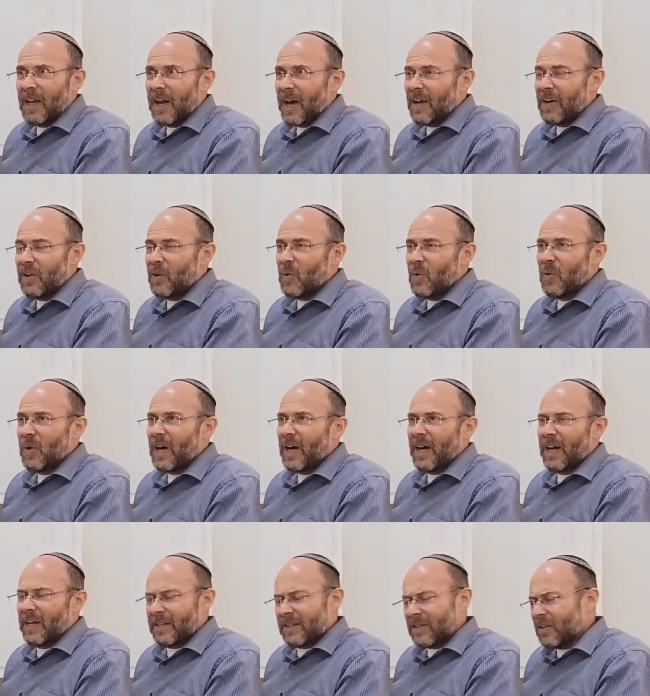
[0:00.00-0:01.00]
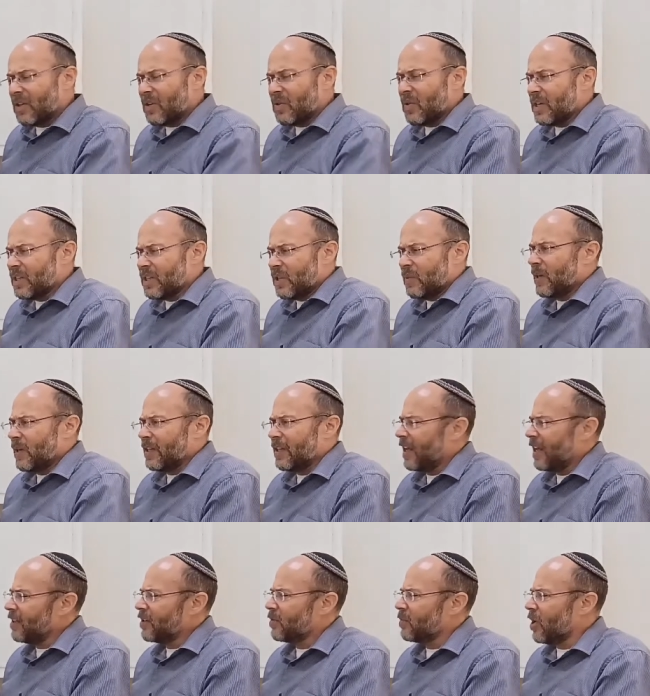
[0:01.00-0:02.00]
I don't know why. It's a good question about the
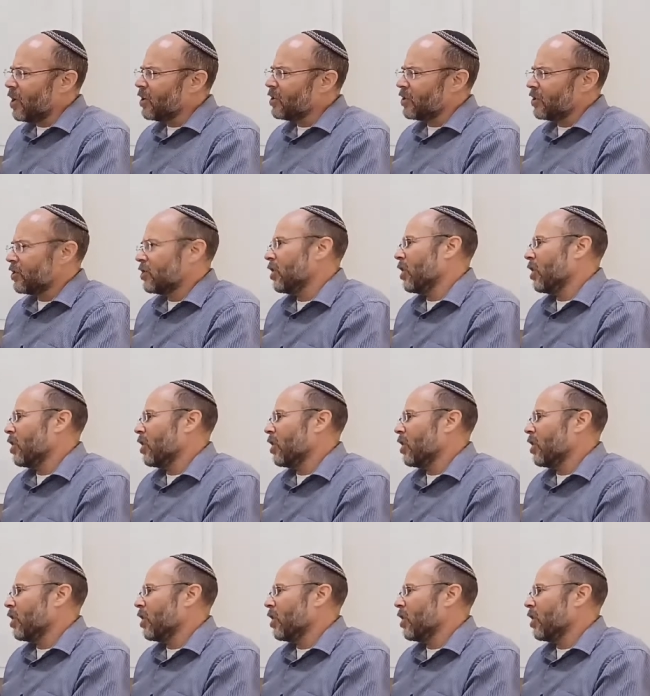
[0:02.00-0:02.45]
etymology.